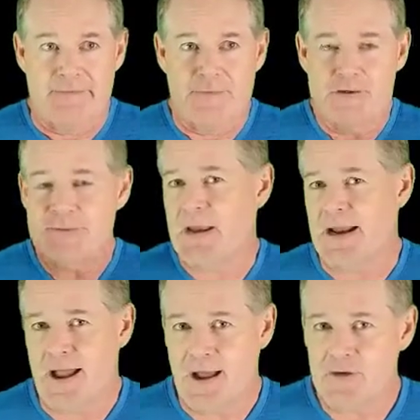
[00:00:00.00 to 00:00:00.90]
If you
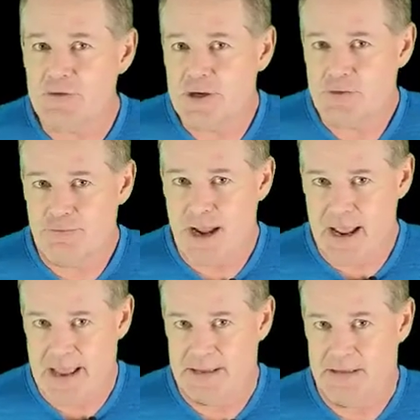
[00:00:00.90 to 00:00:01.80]
spend $100
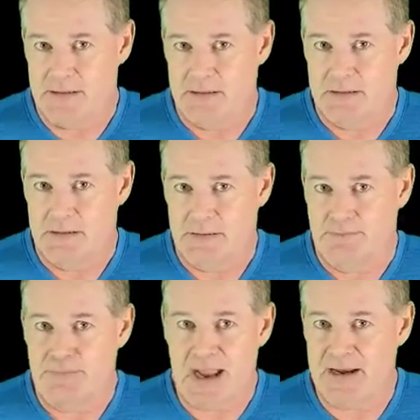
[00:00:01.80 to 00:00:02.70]
grand
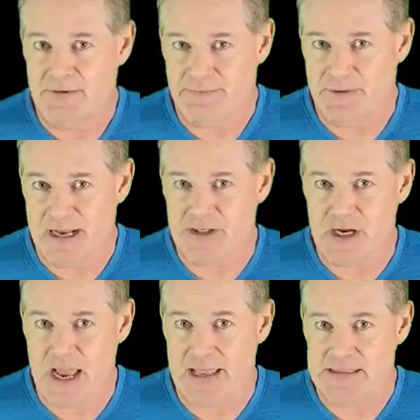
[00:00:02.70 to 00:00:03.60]
buying a
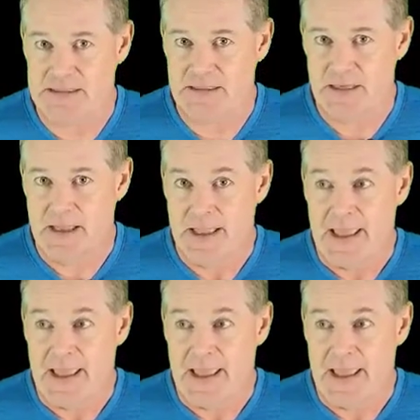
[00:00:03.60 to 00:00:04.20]
franchise